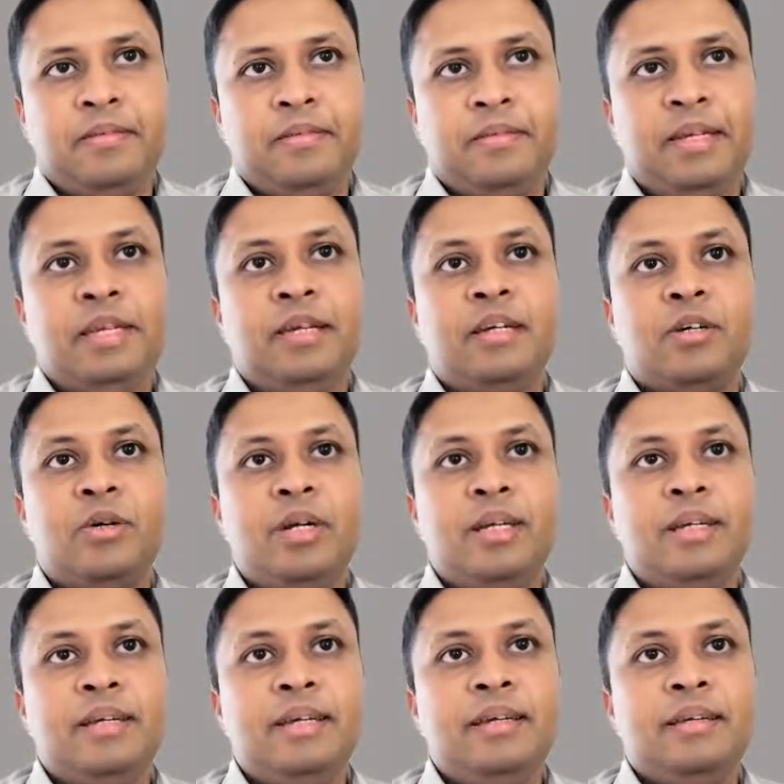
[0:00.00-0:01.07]
Okay,
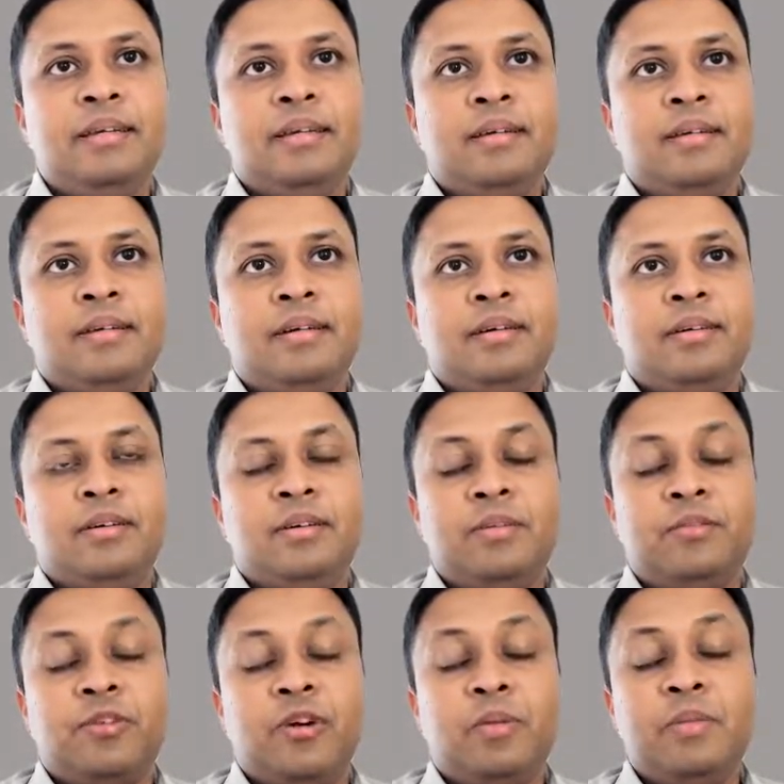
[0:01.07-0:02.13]
accordingly,
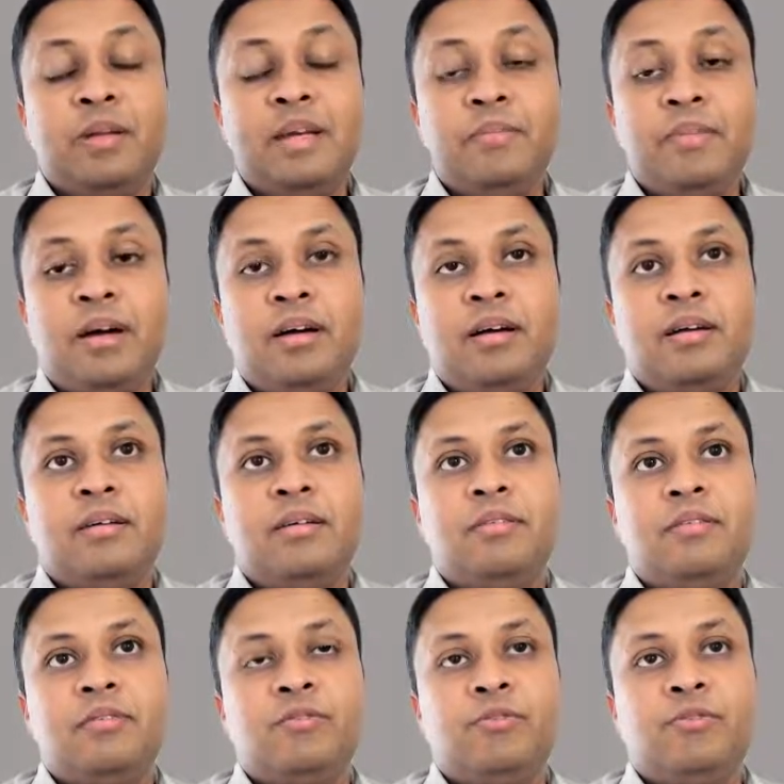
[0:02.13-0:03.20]
from lemma
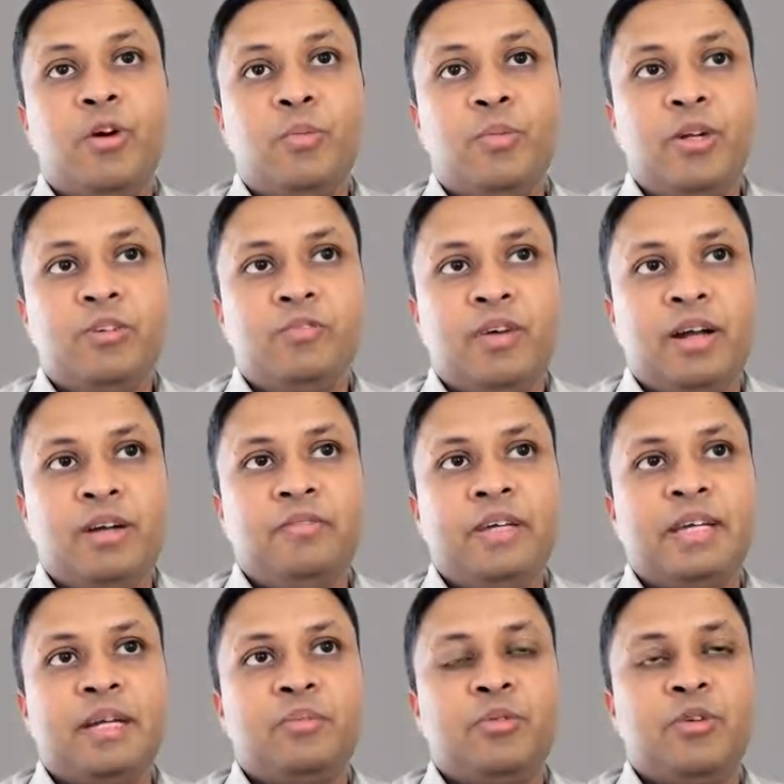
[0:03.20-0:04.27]
4.1, we
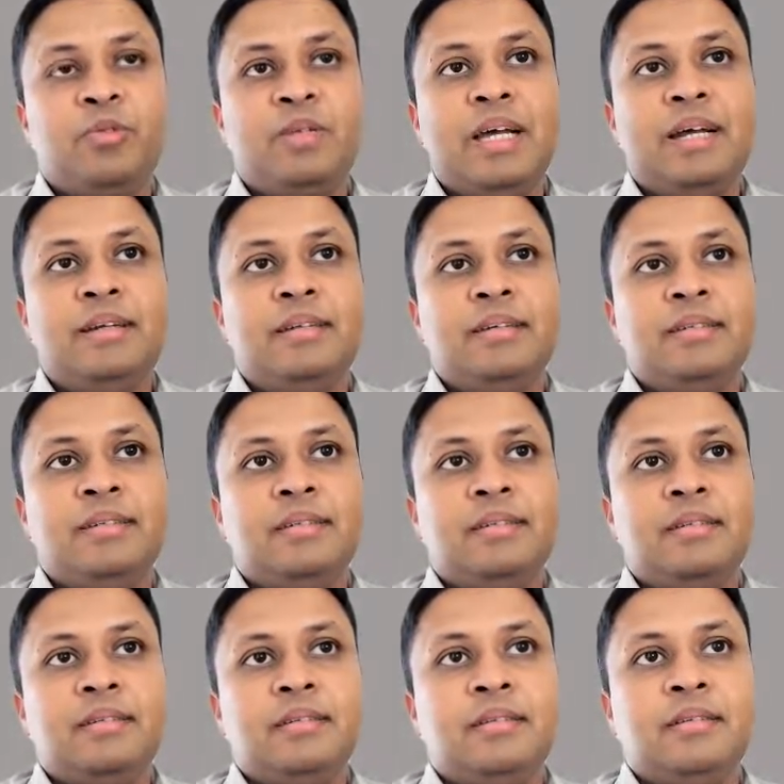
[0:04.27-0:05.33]
can prove that
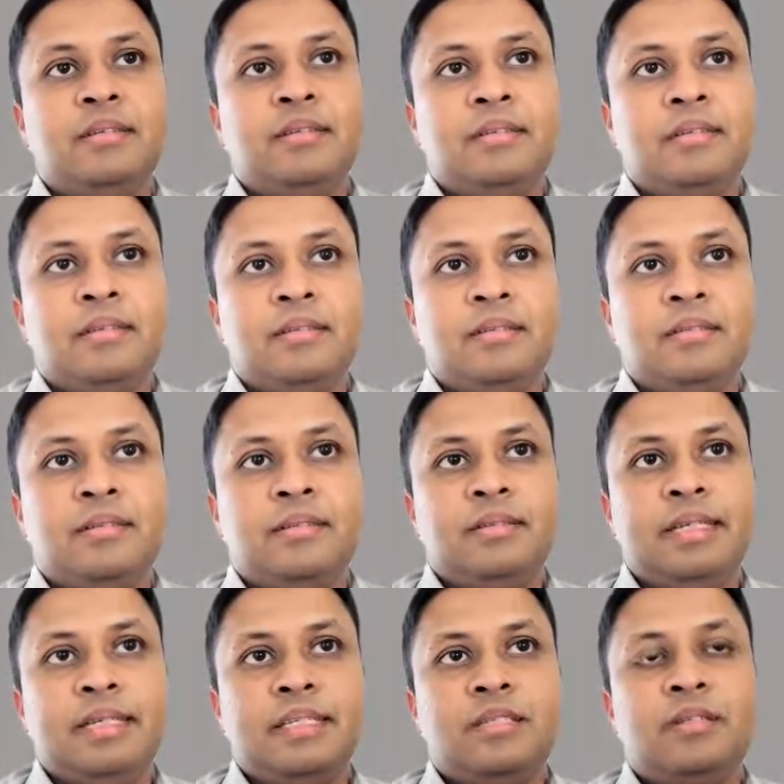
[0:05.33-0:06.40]

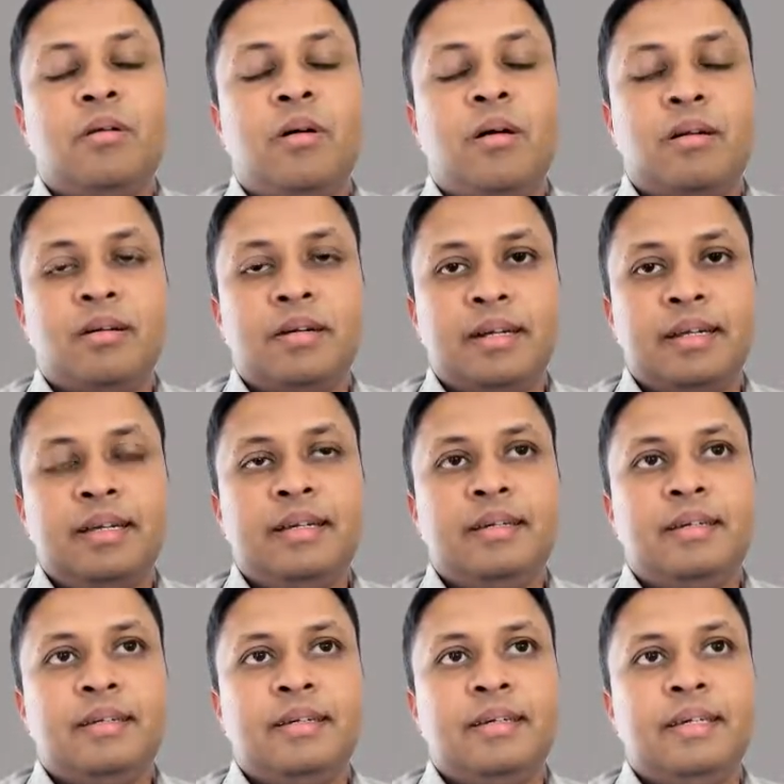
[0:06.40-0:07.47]
this corollary
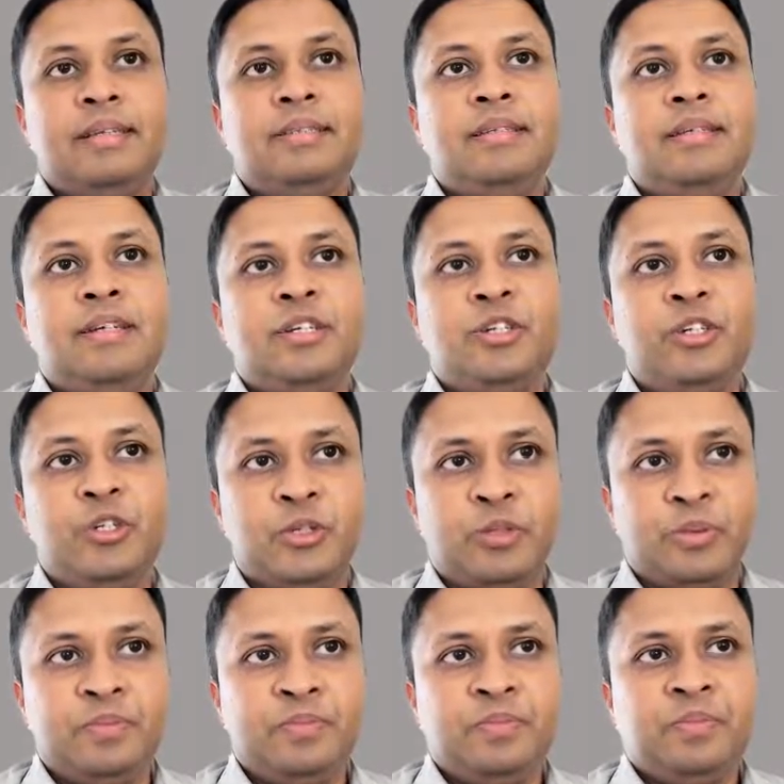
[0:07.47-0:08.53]
is
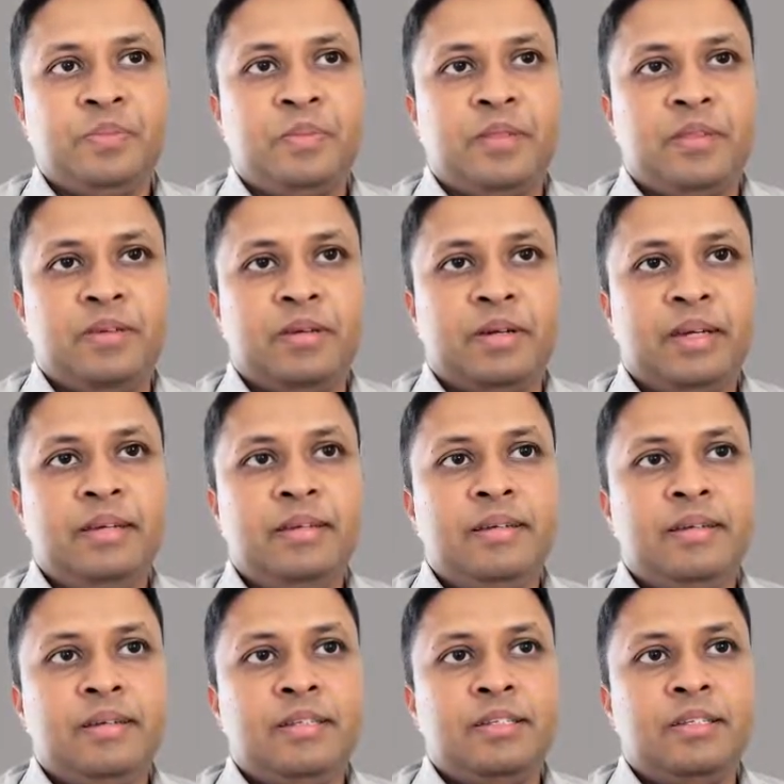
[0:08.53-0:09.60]
true. Okay,
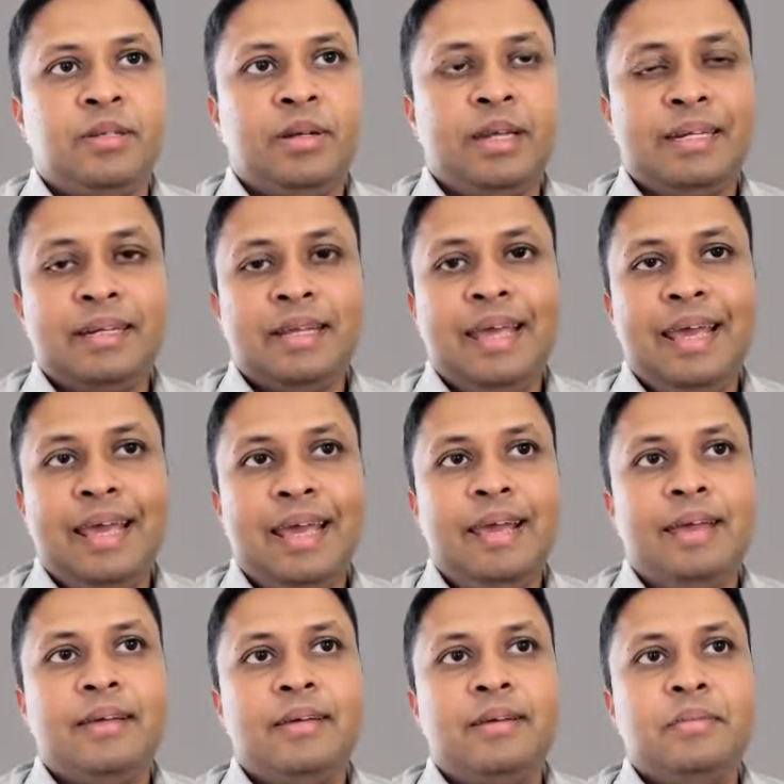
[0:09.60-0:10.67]
so let
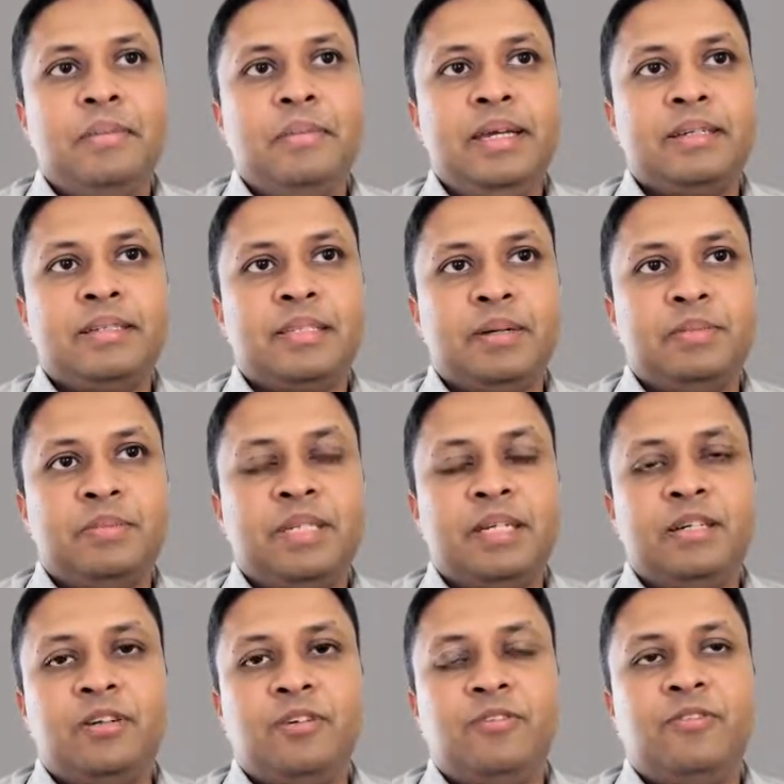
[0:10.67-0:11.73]
A be a
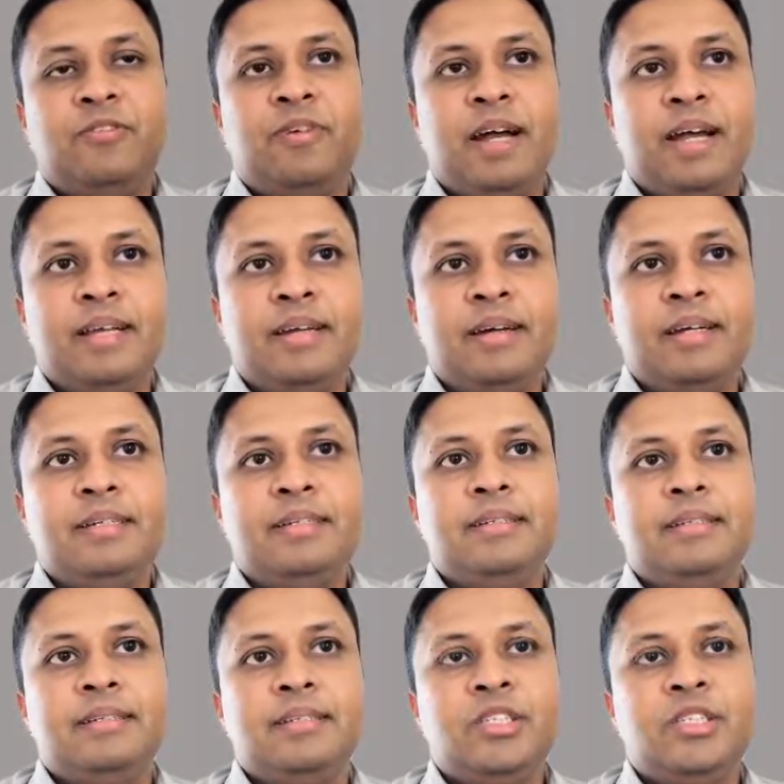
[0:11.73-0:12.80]
subset of finite
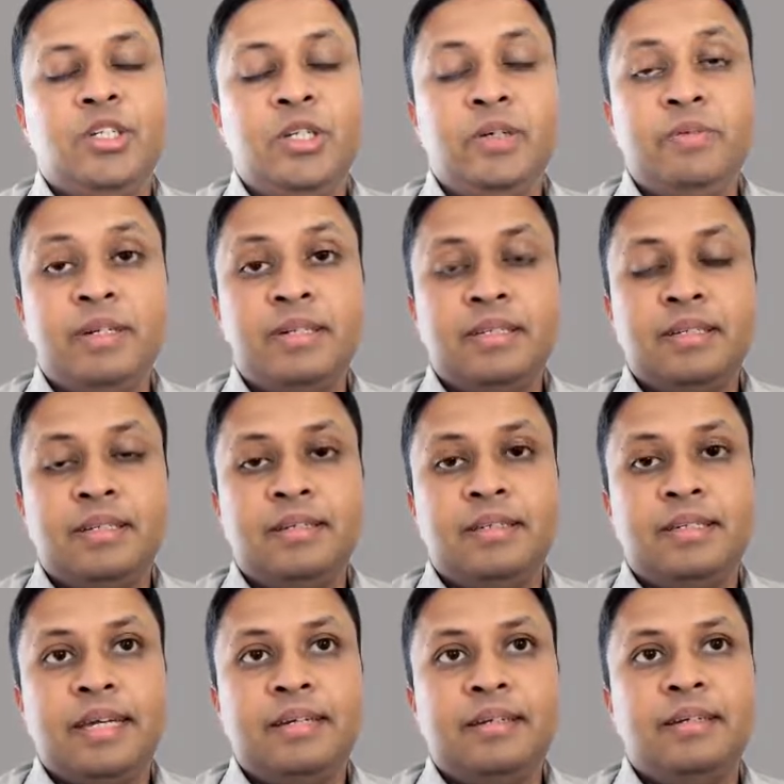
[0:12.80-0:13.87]
universal
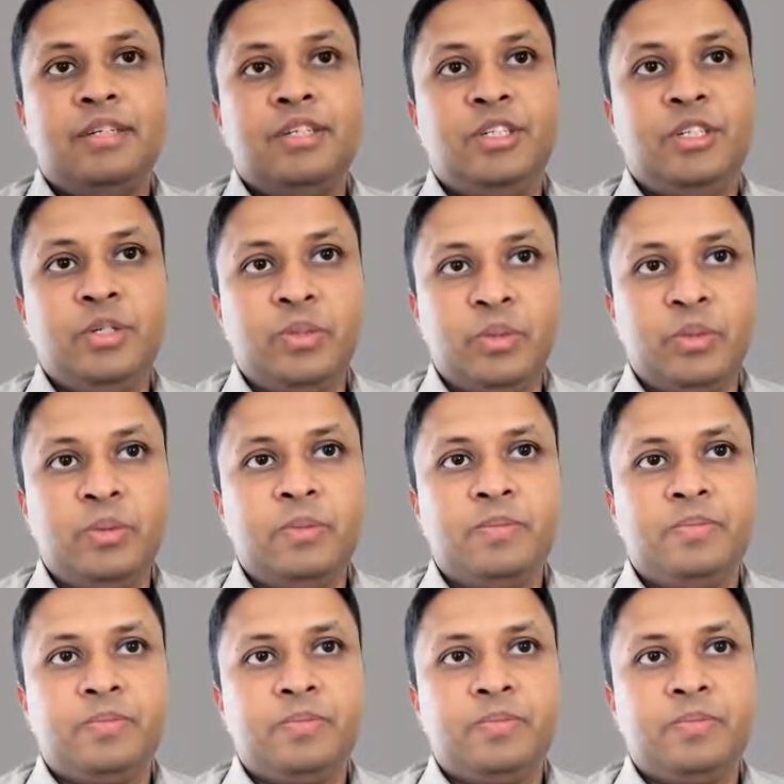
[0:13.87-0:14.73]
set U.